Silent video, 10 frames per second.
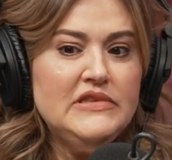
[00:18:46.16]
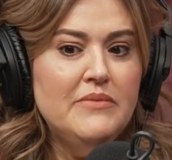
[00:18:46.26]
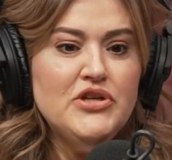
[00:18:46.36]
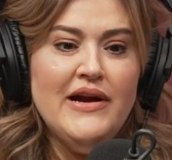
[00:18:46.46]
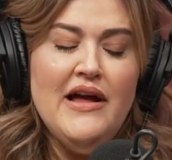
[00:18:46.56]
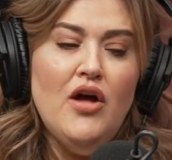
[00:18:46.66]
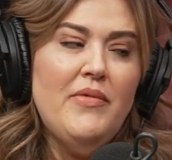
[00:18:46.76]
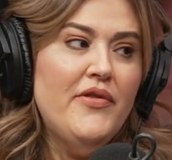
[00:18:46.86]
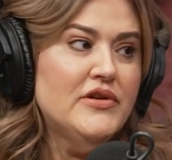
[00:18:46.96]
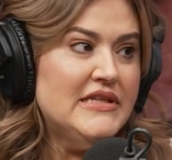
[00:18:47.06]
I'm trying to help
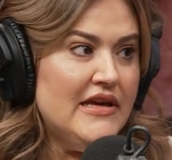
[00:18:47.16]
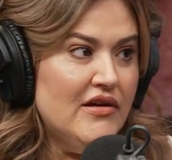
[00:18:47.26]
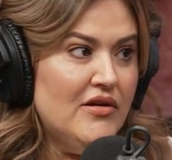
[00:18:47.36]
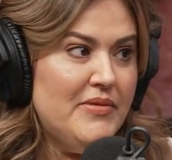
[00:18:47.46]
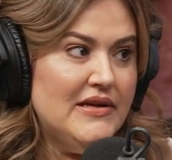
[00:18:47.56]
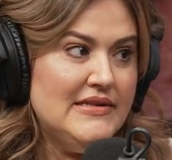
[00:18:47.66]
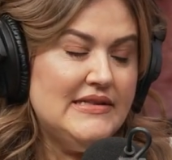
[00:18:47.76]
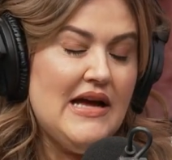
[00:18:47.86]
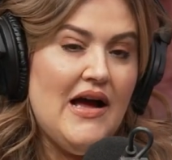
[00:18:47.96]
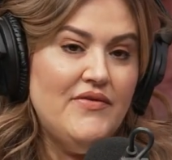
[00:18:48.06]
others heal because
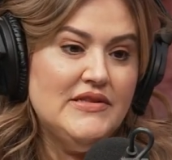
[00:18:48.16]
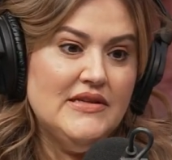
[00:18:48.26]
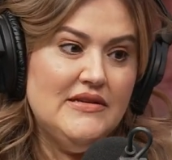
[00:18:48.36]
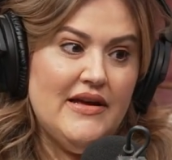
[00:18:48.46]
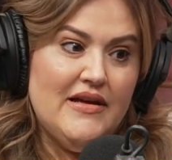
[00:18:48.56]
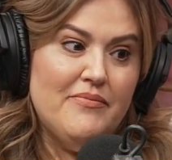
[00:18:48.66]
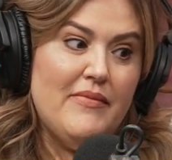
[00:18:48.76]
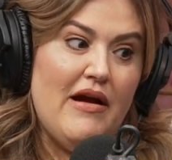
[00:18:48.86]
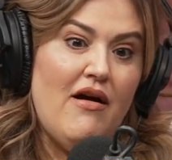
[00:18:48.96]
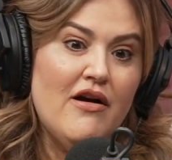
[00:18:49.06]
that's obviously like
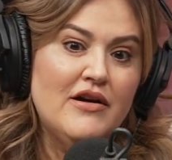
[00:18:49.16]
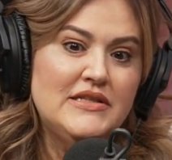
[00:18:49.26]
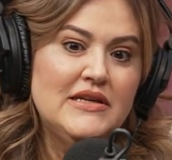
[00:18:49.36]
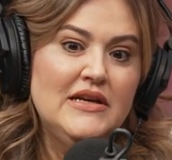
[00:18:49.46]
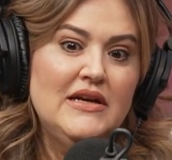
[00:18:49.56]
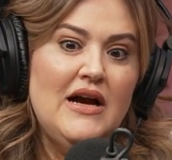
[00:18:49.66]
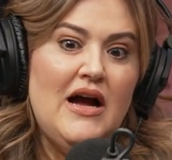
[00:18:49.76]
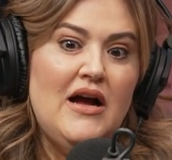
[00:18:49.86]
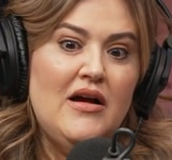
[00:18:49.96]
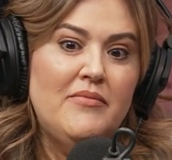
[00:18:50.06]
my heart.
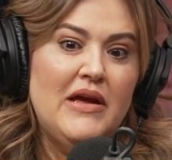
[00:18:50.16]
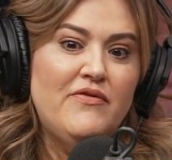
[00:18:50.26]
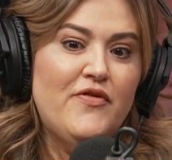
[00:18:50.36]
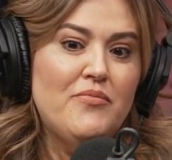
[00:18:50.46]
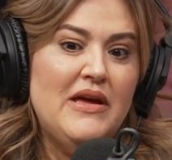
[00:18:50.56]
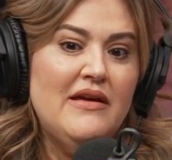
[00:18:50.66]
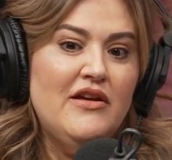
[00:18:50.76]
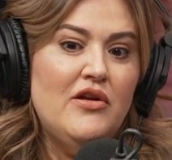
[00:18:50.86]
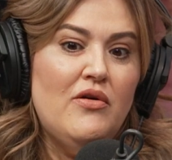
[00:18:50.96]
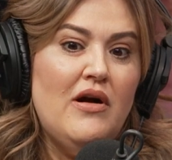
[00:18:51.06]
And for
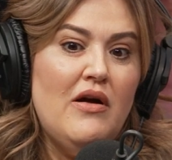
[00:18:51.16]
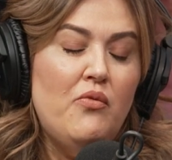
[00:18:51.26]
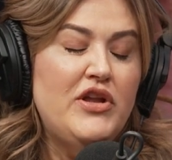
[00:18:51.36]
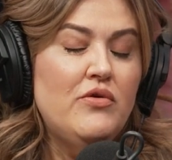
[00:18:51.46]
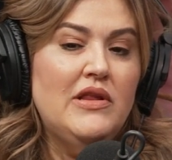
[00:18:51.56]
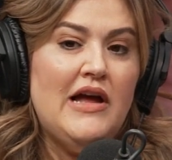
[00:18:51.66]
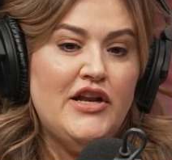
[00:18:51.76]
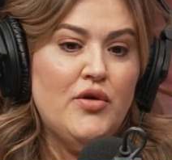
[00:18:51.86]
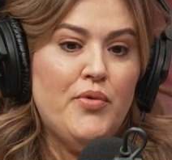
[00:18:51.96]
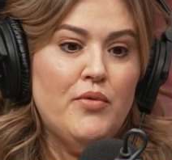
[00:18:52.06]
me, when you
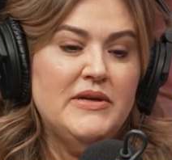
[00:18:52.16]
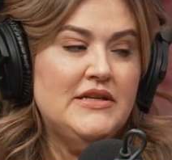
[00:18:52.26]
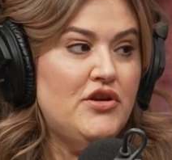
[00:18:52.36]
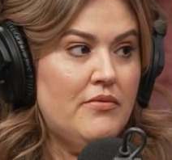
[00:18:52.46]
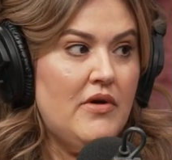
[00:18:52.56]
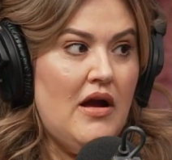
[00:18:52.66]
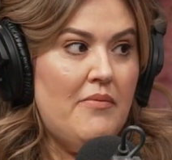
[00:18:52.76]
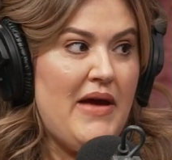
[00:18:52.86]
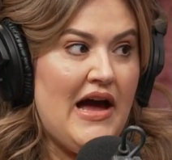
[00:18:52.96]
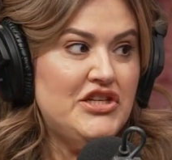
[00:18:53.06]
align your purpose and your
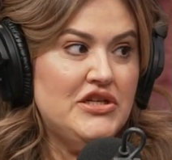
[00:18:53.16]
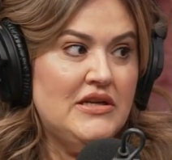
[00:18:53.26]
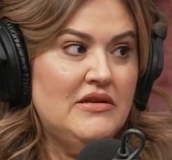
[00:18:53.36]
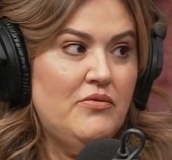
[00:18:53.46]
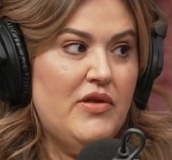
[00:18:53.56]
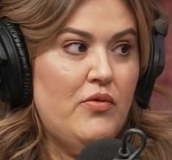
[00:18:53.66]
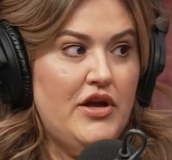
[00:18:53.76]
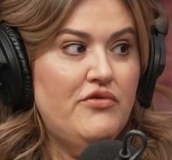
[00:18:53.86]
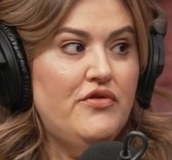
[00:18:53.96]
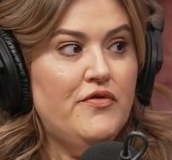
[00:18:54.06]
passion with what
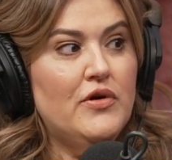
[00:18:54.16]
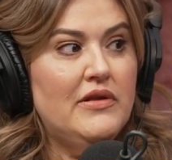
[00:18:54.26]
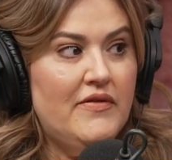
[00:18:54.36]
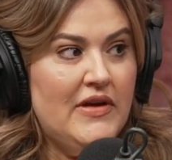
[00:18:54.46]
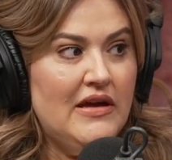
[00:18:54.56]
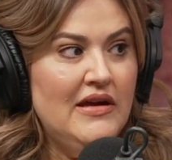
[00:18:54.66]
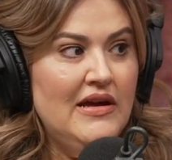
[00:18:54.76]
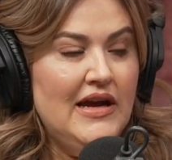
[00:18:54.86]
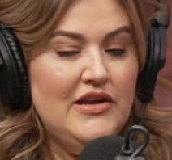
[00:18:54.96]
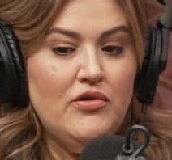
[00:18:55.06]
you do for a living,
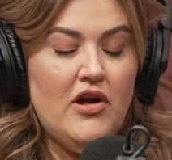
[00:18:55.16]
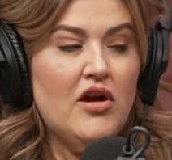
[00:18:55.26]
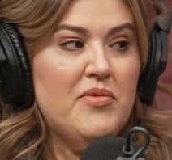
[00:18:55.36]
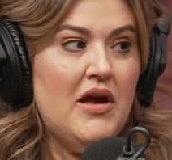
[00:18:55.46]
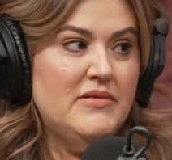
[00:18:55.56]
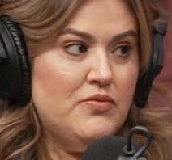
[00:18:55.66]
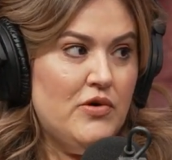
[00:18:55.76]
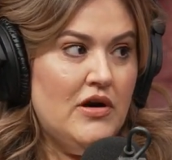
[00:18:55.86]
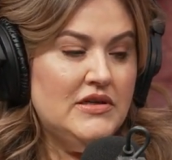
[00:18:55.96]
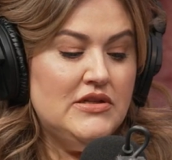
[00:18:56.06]
it no longer becomes
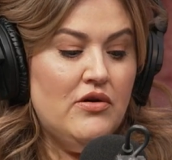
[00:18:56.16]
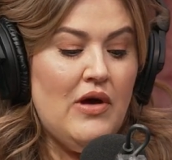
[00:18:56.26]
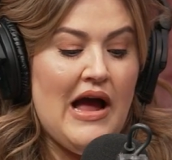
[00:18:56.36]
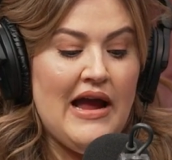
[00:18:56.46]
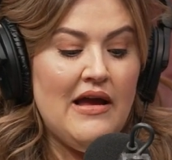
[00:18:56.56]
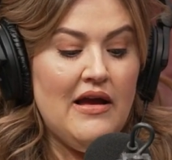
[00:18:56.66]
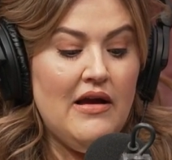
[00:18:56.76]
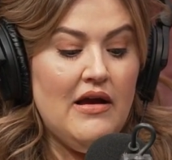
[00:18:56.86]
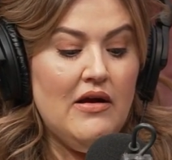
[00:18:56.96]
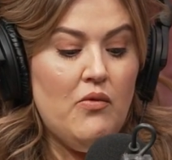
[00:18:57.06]
work. So
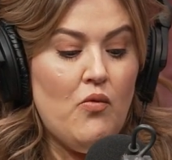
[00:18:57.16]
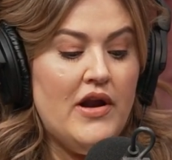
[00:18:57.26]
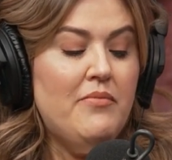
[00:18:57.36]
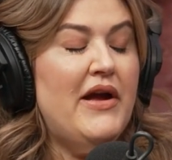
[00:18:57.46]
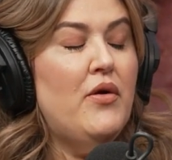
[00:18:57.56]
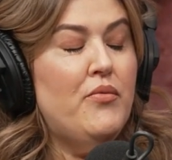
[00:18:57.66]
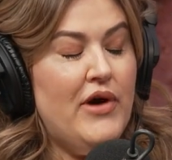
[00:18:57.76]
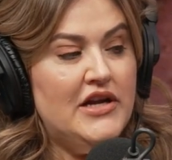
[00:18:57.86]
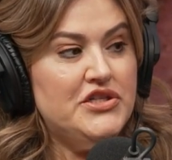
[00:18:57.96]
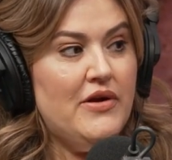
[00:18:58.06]
I wanted my own
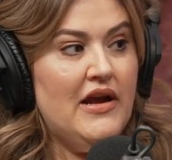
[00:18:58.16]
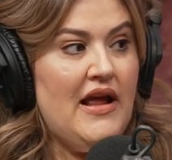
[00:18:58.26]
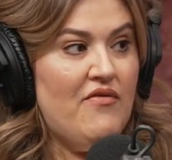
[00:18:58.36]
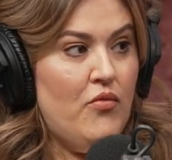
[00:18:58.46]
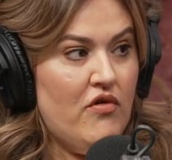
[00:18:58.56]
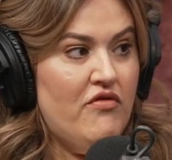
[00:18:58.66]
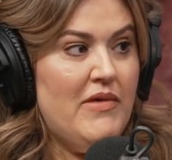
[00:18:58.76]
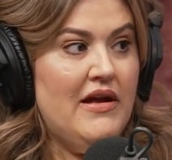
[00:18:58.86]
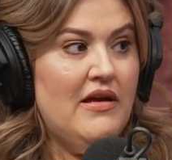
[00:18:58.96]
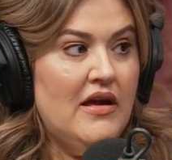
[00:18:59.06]
branch so I could have more of
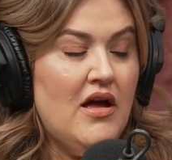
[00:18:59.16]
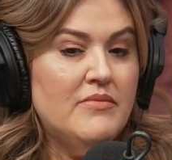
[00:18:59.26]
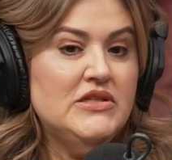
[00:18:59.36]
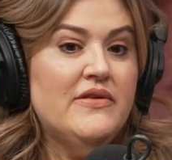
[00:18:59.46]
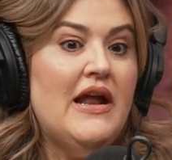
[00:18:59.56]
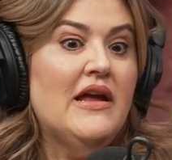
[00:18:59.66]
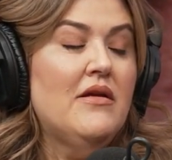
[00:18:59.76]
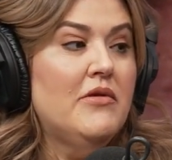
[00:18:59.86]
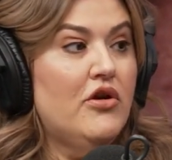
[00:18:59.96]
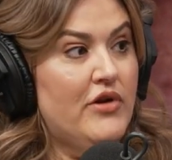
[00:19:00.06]
my income so that I
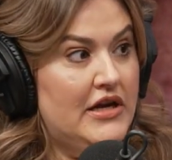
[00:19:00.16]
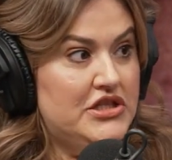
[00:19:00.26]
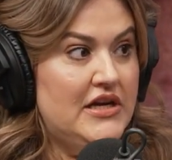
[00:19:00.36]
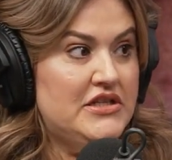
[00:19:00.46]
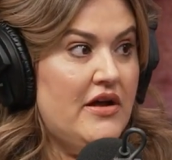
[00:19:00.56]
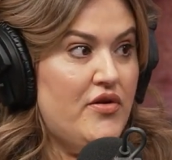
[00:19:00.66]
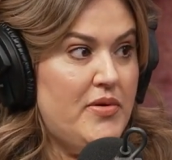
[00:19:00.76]
can create change in other